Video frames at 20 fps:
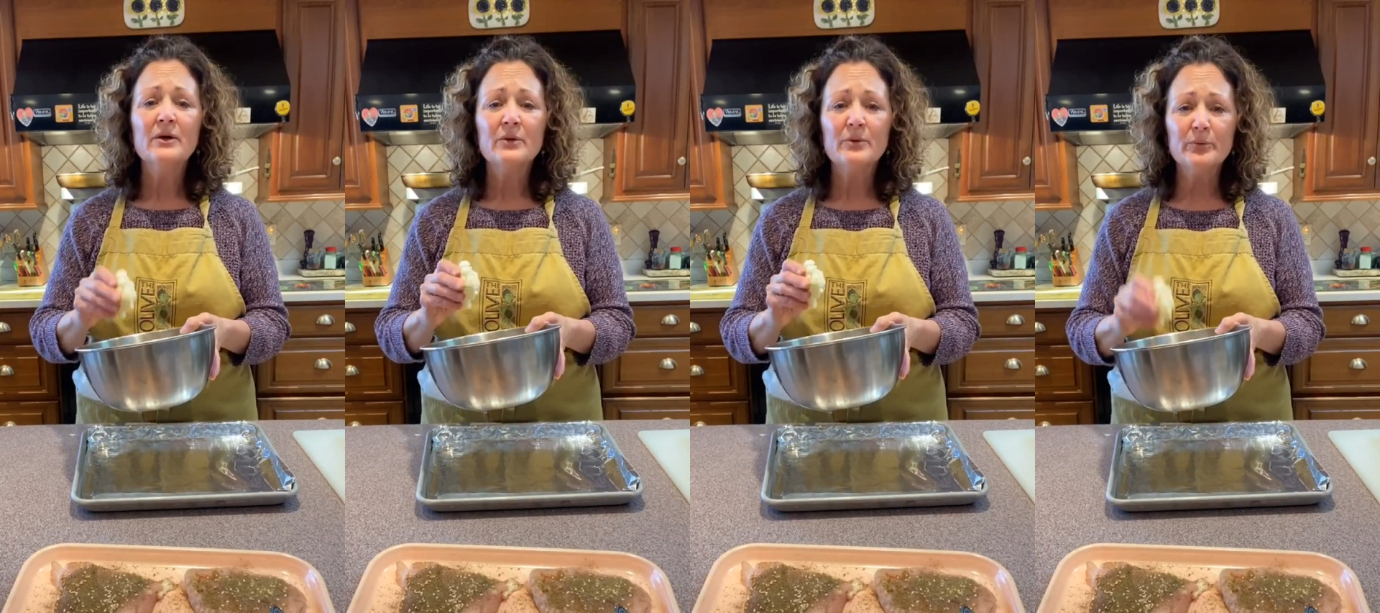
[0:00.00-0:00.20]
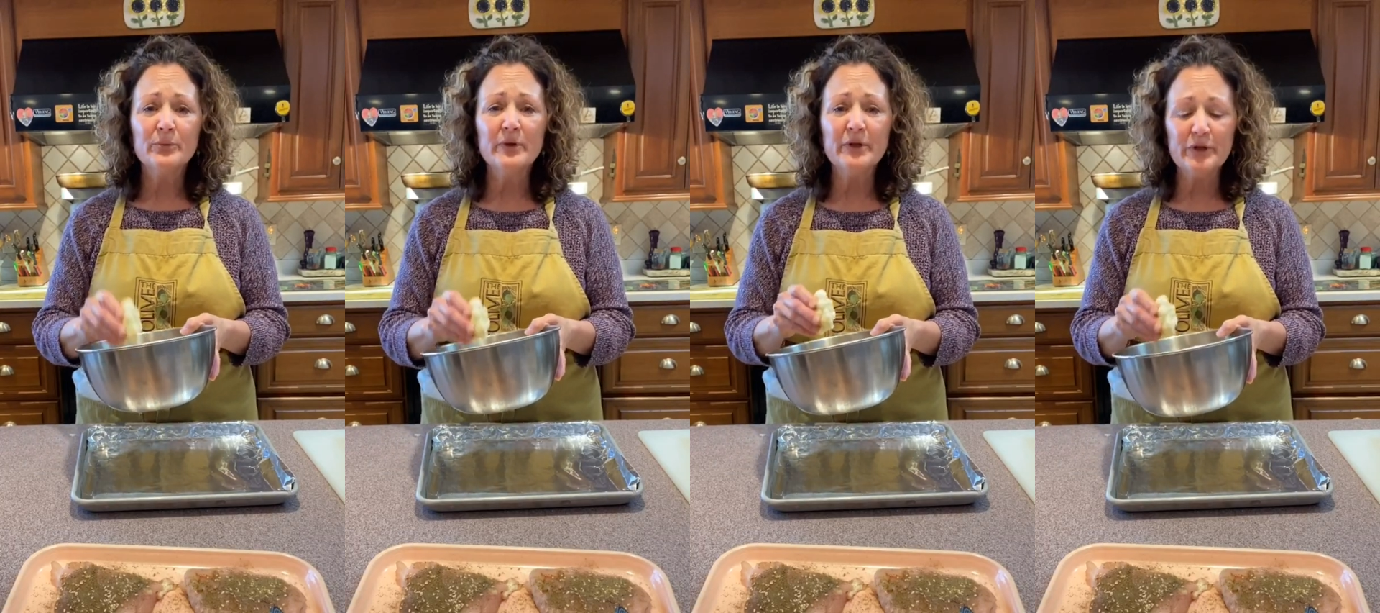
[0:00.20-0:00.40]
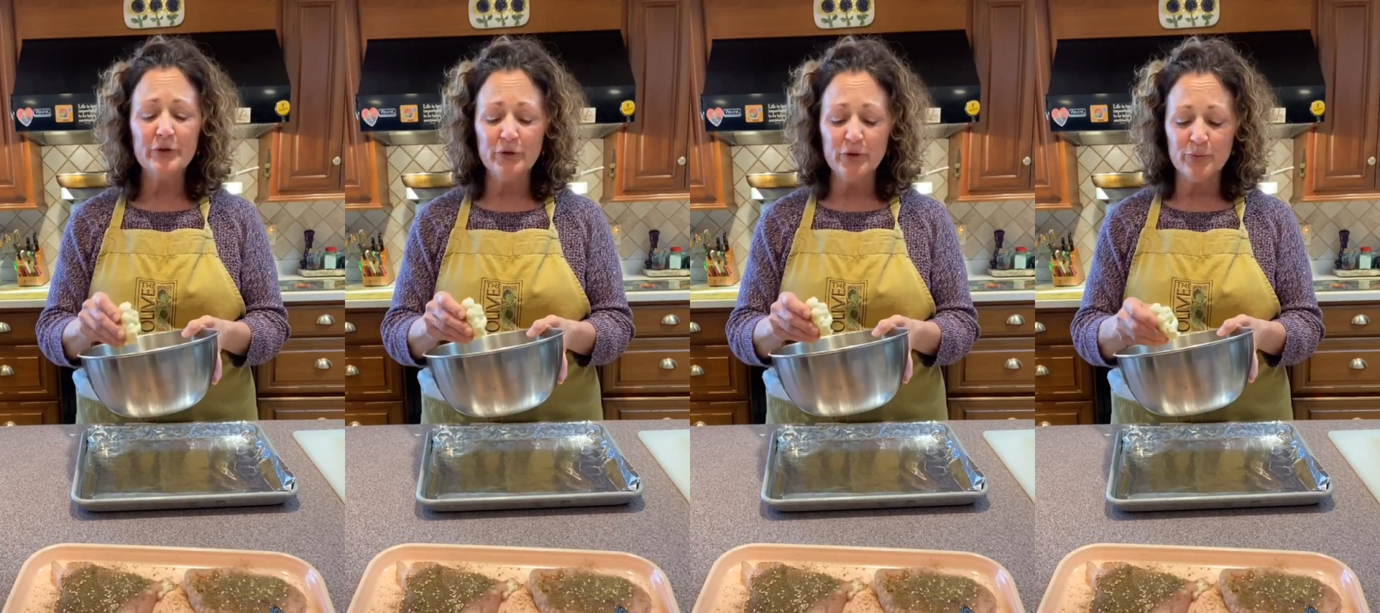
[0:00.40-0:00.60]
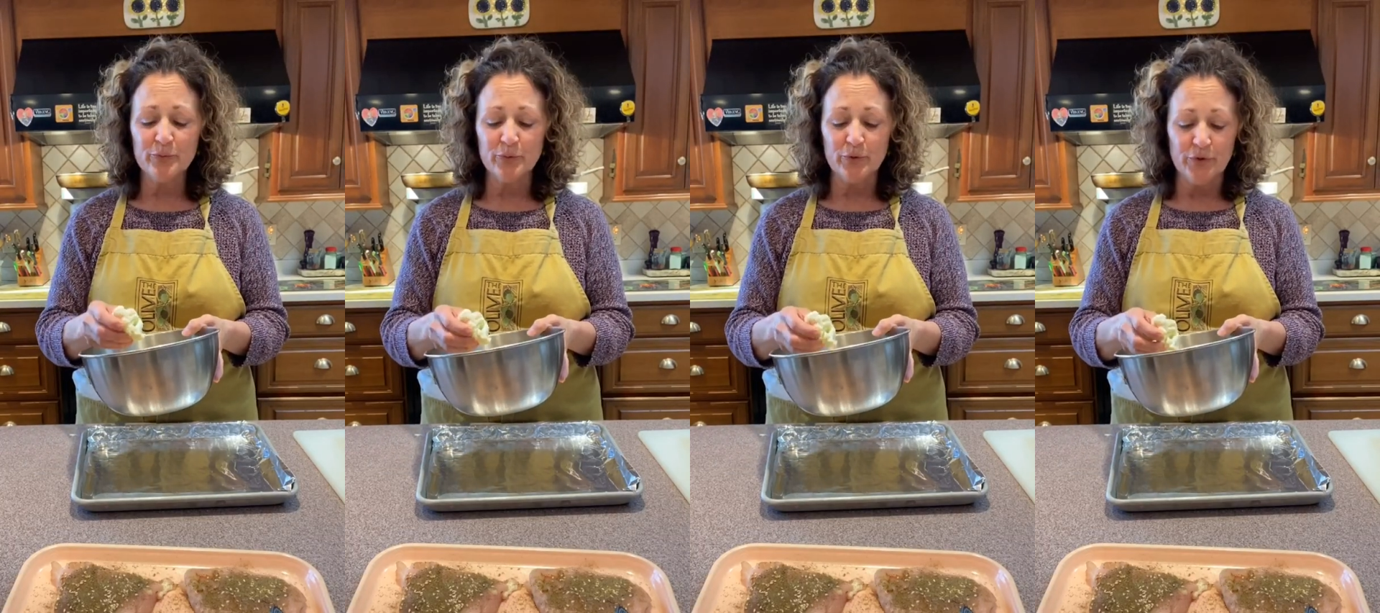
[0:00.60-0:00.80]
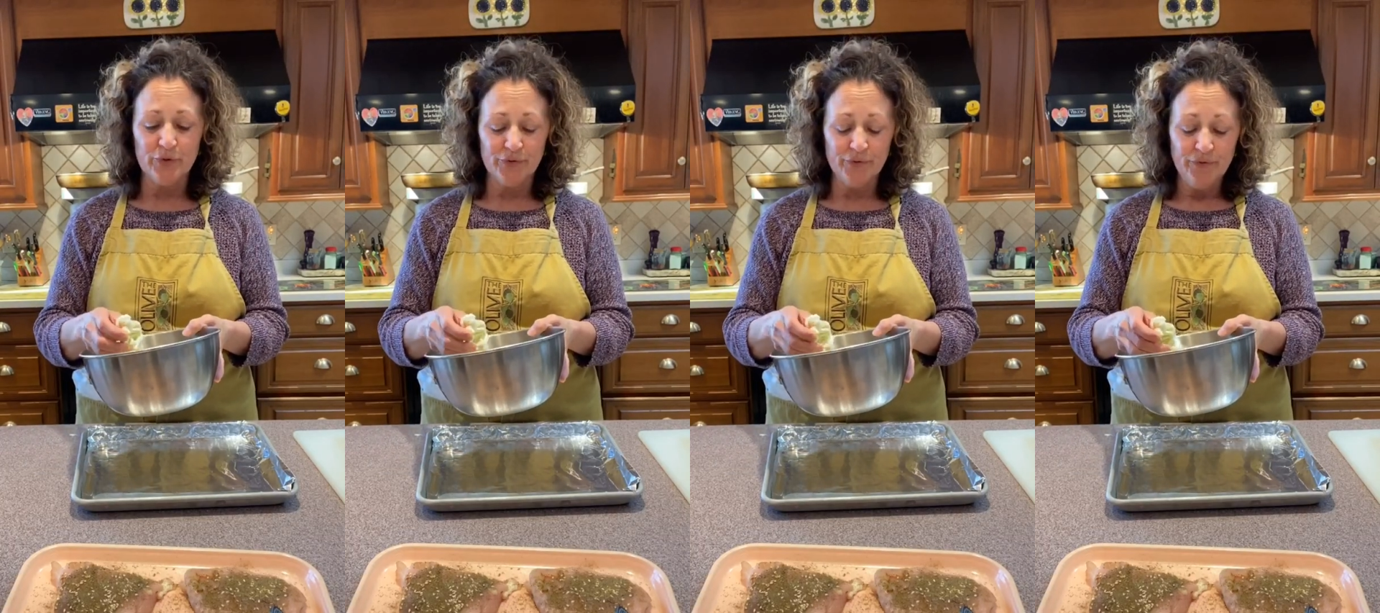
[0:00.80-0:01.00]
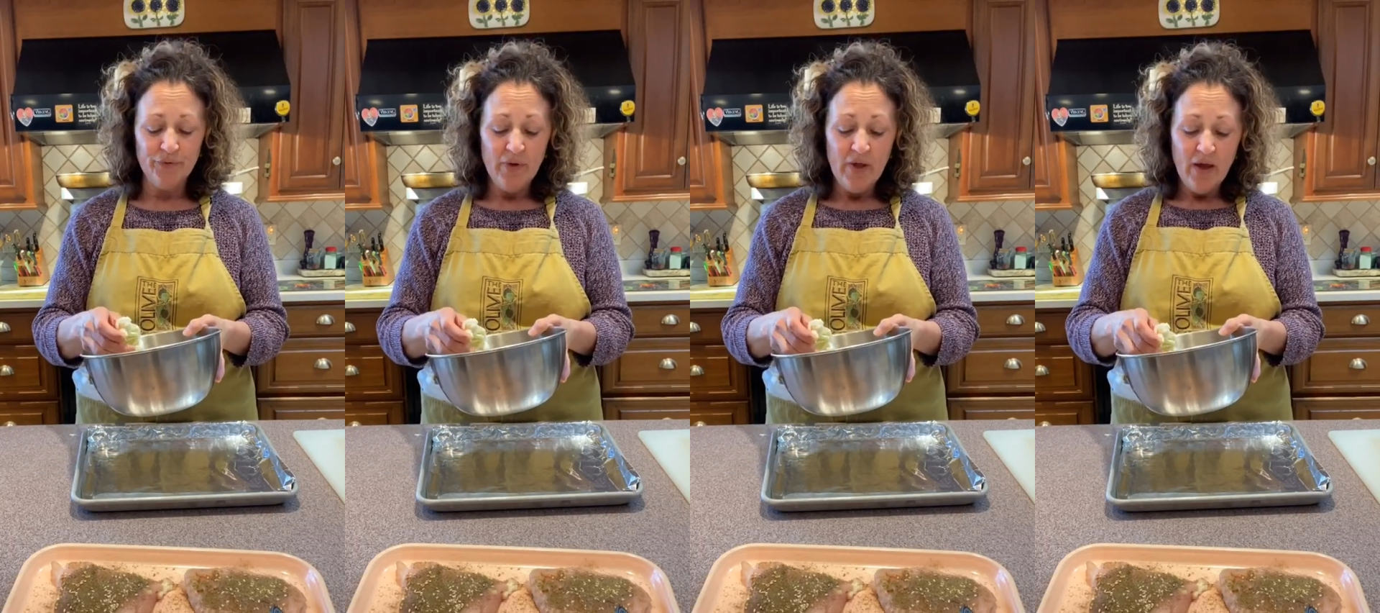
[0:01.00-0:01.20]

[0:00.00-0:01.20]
really good rules.